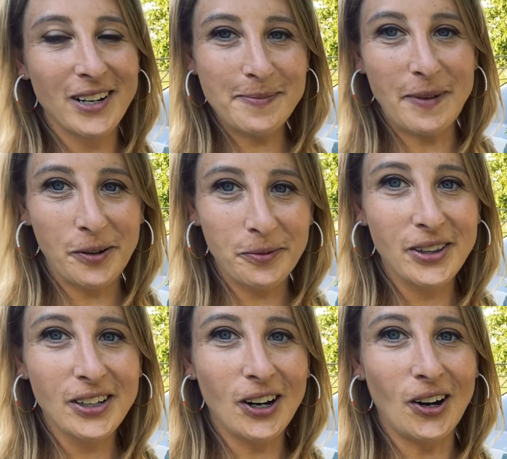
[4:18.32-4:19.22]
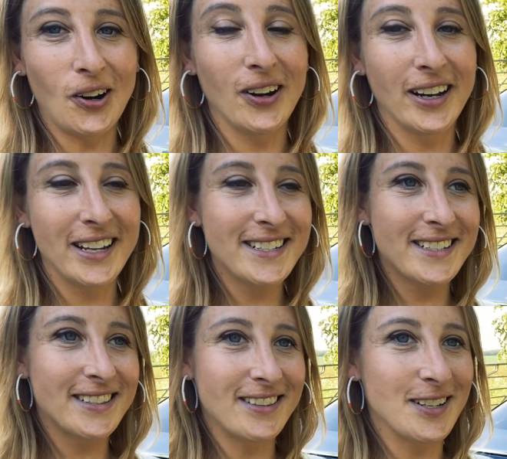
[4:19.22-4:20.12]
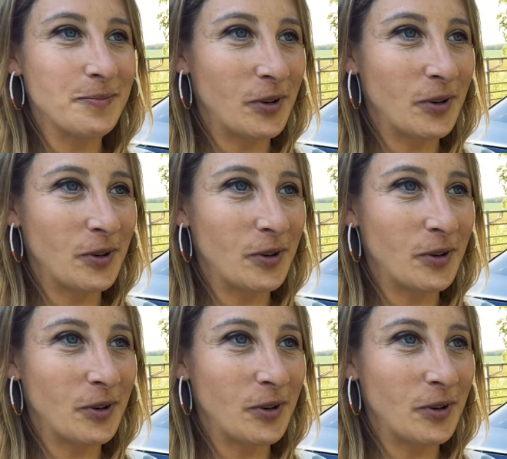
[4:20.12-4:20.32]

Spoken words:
I spend with the car, and it's those